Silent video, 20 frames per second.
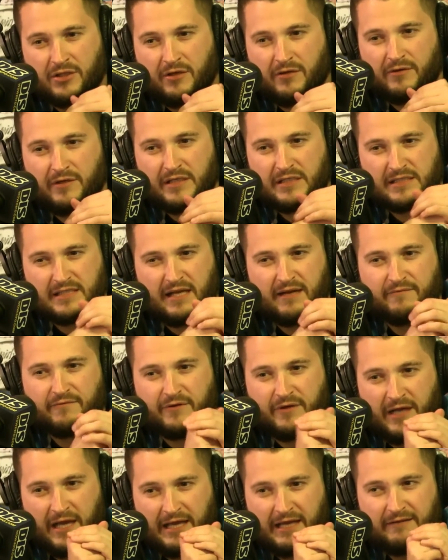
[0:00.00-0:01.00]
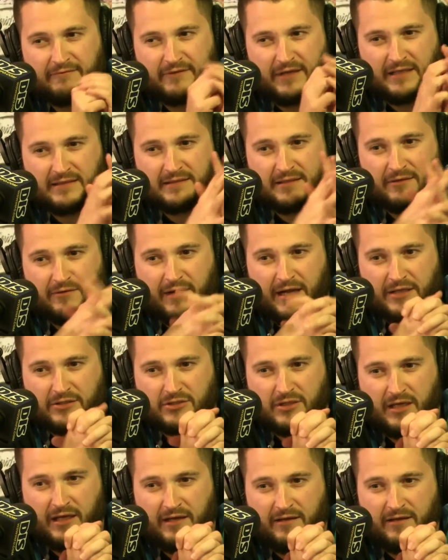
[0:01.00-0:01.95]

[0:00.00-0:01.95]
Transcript: though is set up for negative guest interaction.